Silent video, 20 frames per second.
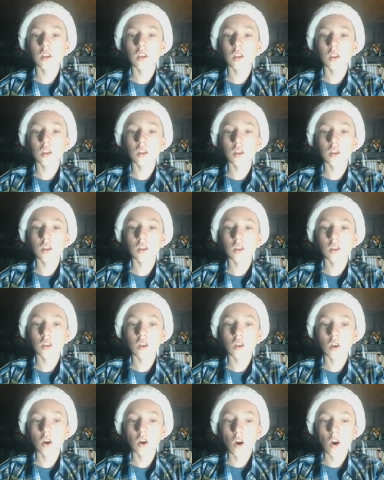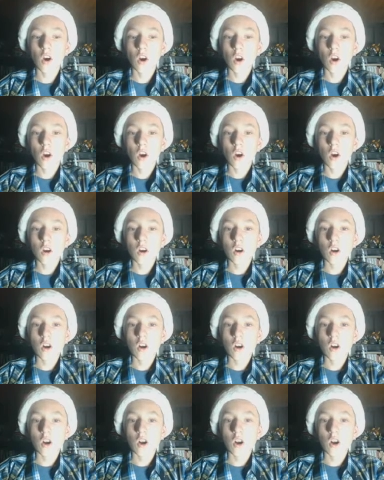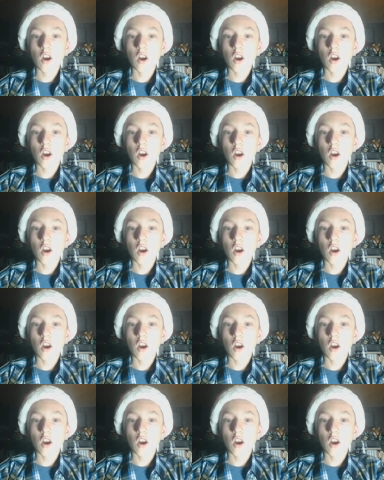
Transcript: [no speech]